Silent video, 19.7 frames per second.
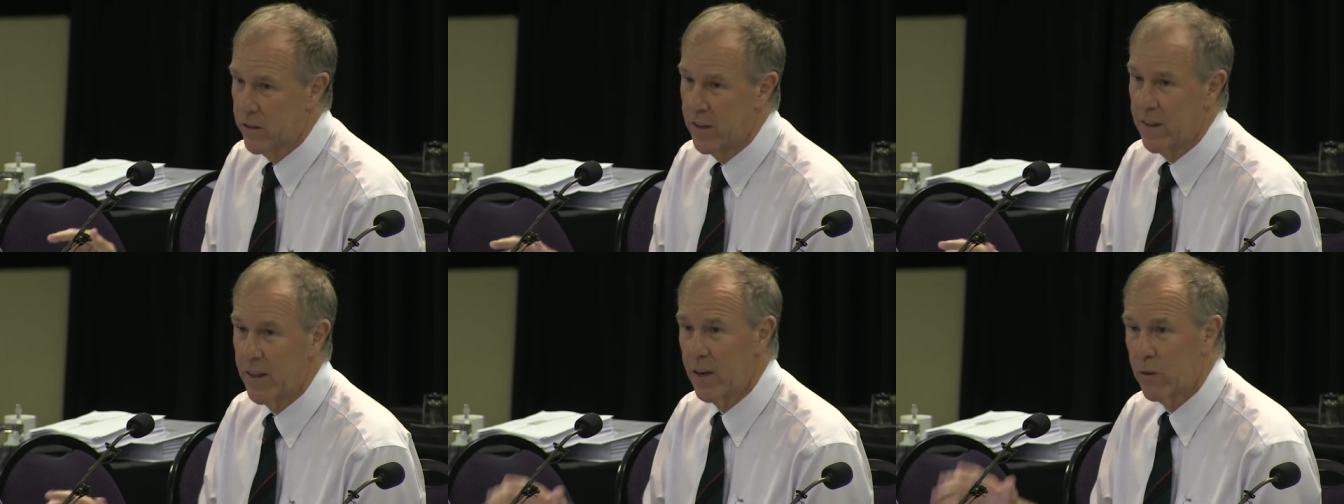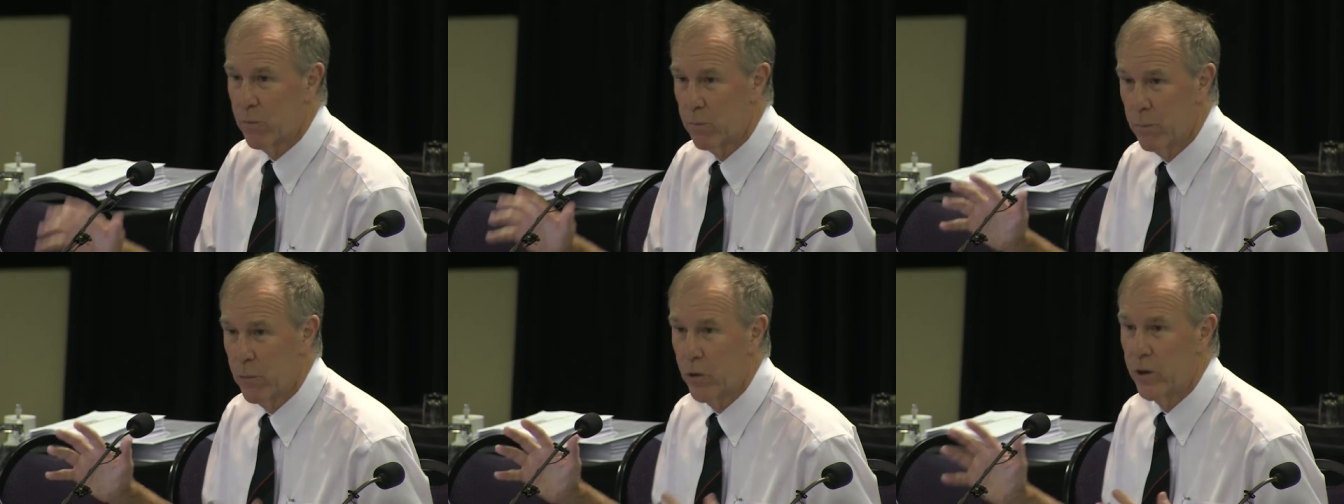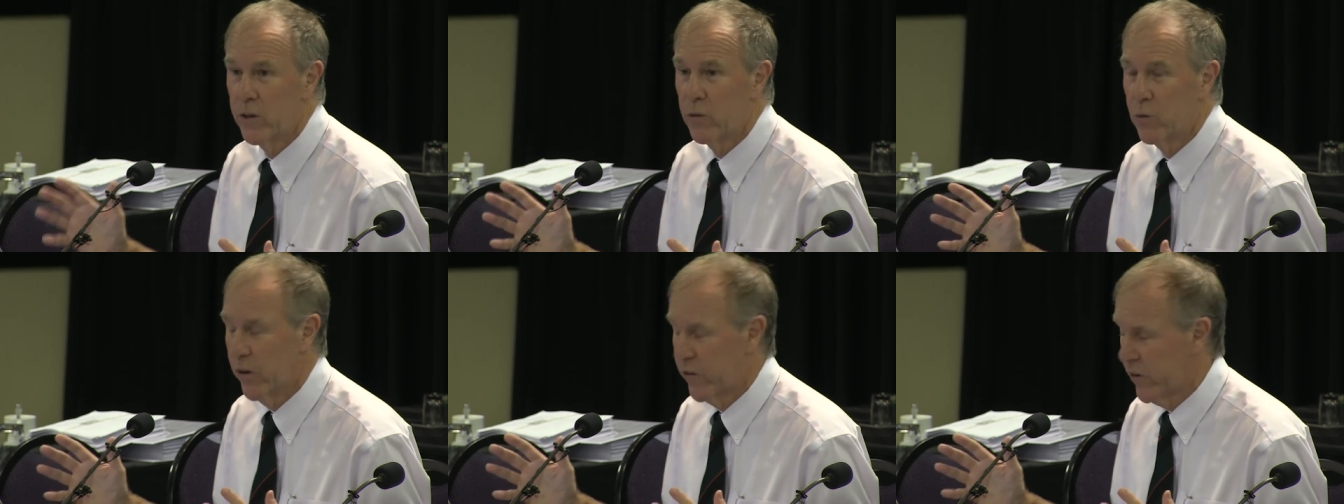and that
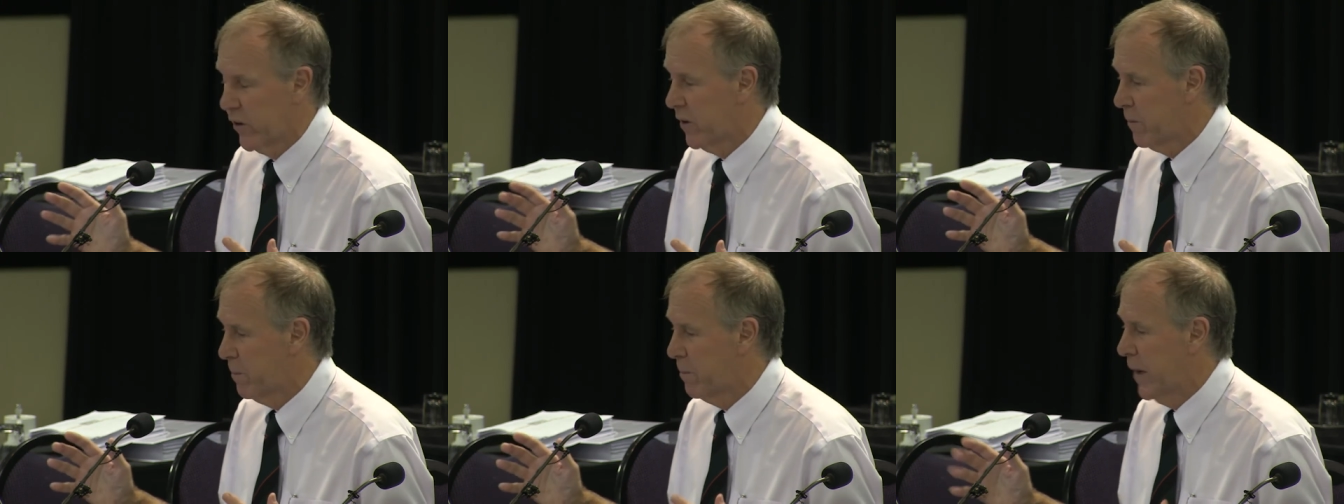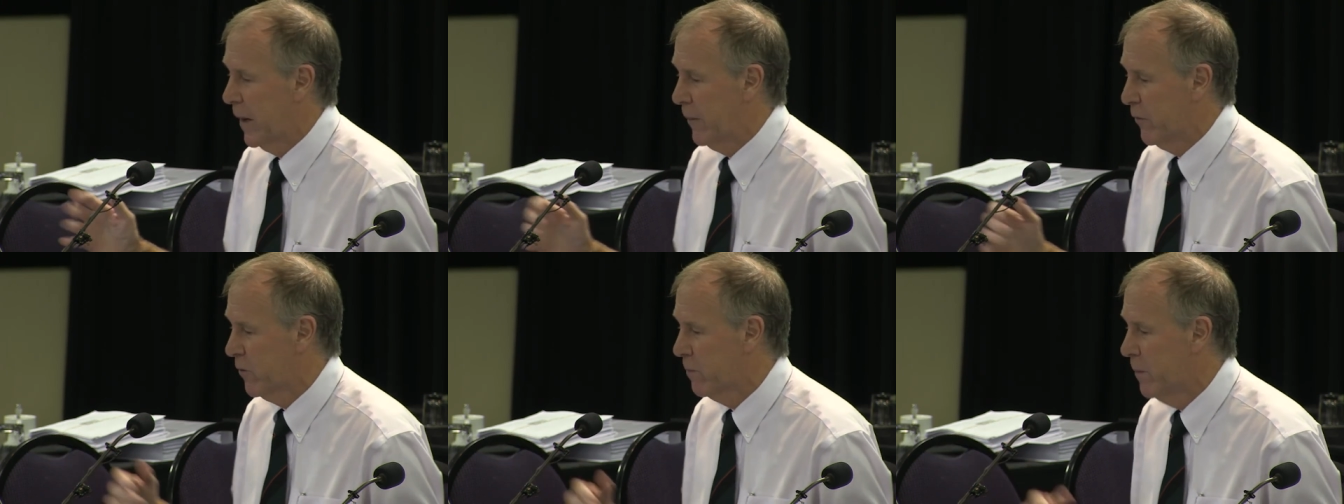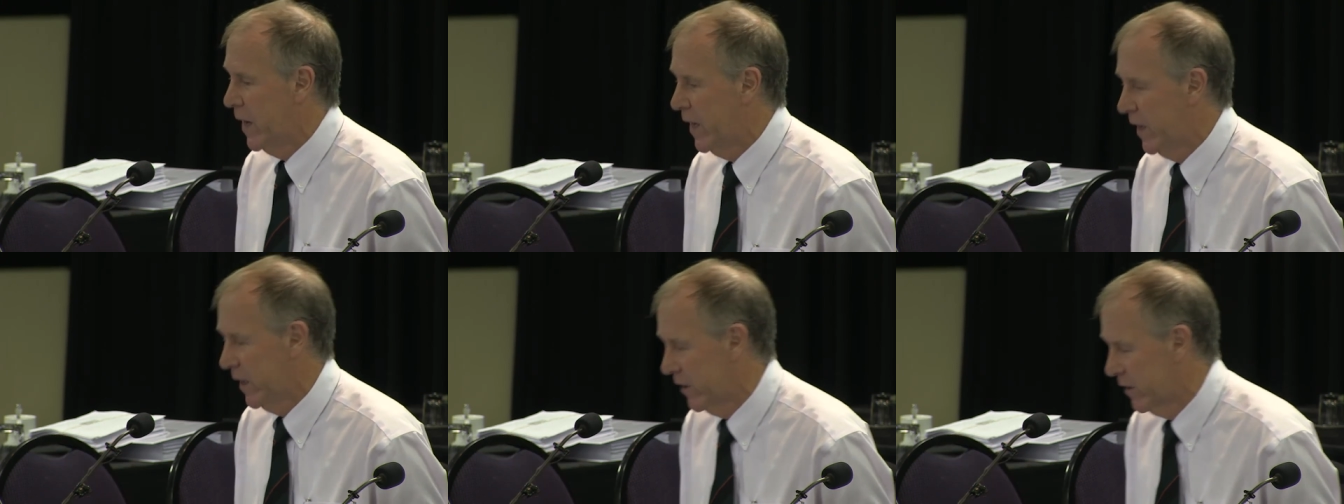point wasn't perhaps
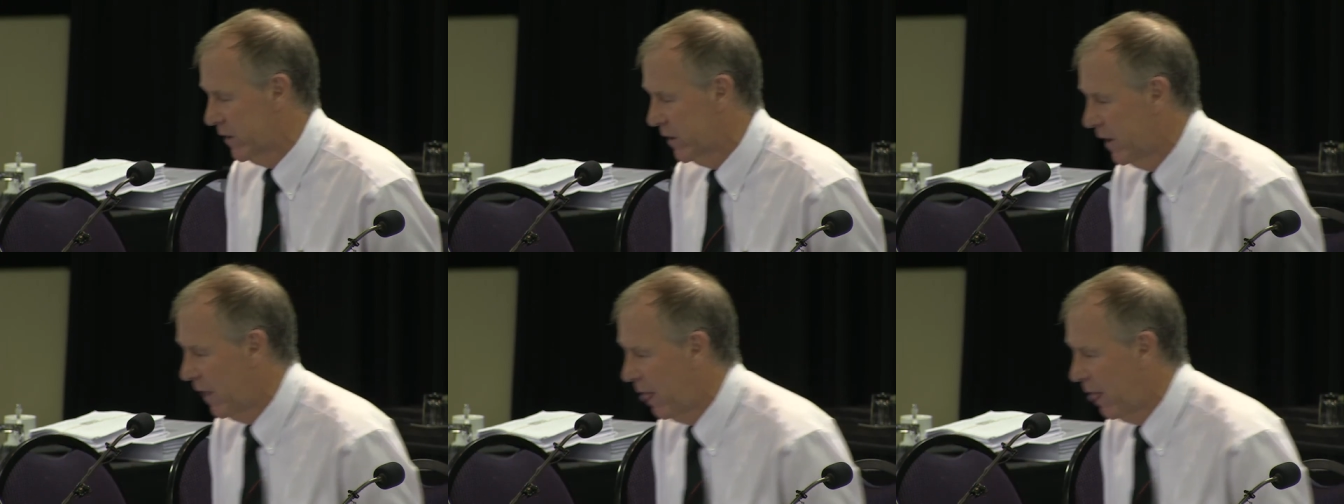made.